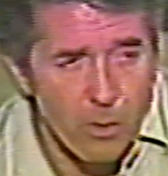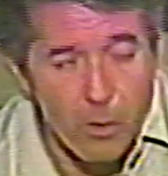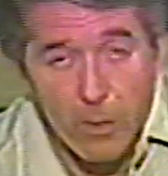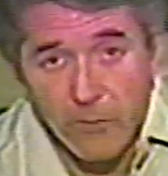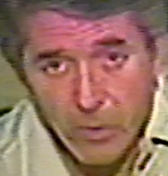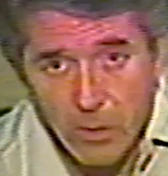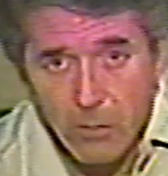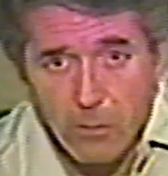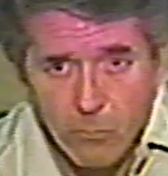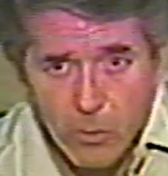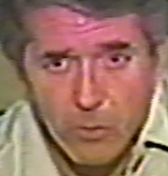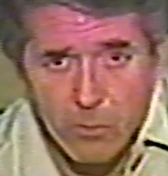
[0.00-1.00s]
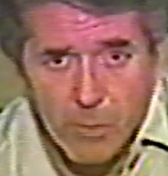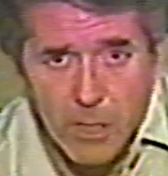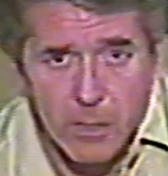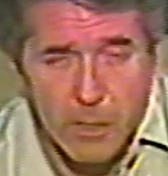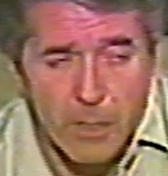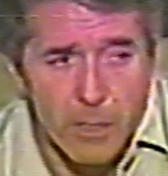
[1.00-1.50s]
or even when you're
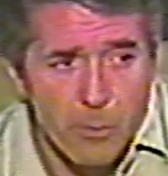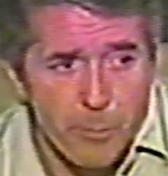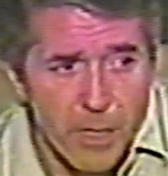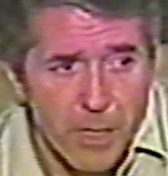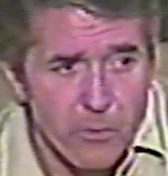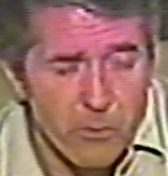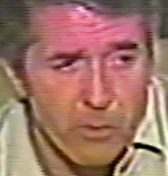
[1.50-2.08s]
making an L pattern.